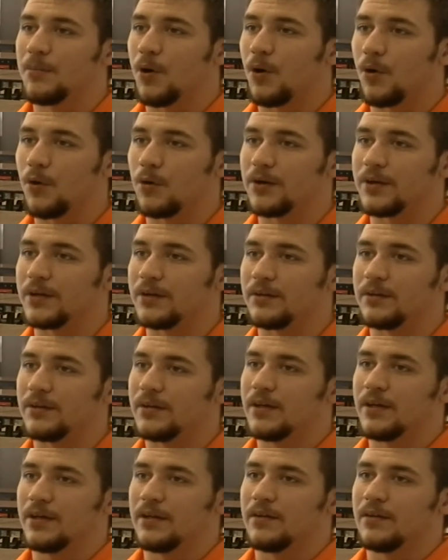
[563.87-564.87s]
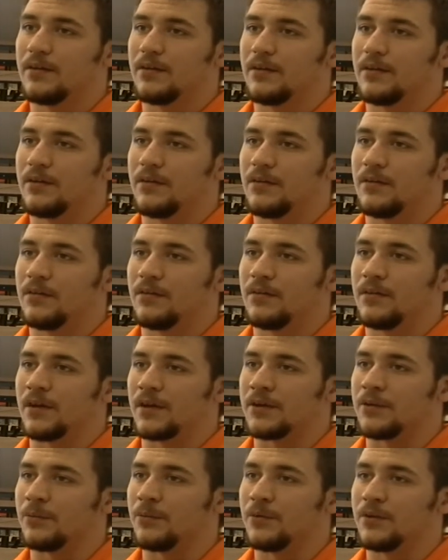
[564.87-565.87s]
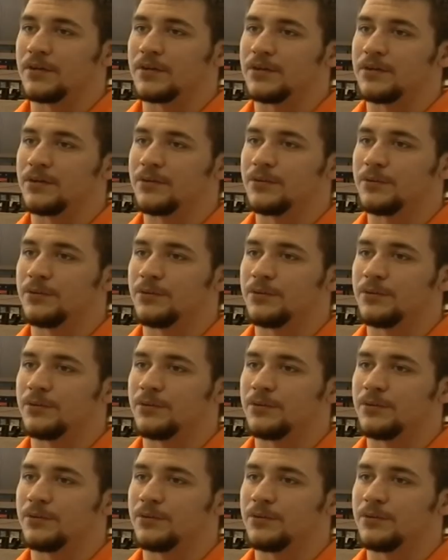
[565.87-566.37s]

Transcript: party like you want to,